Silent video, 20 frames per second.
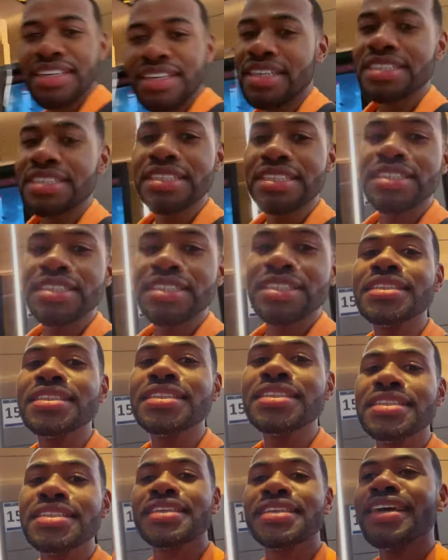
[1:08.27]
She just as
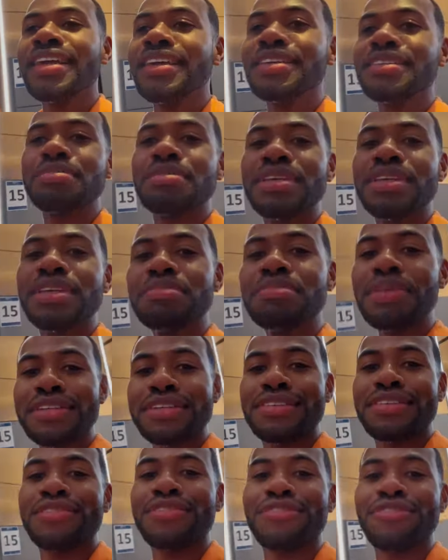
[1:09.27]
excited as me. This place
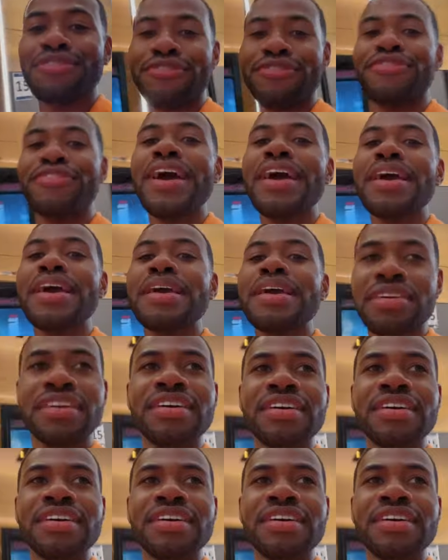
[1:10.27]
is vibing.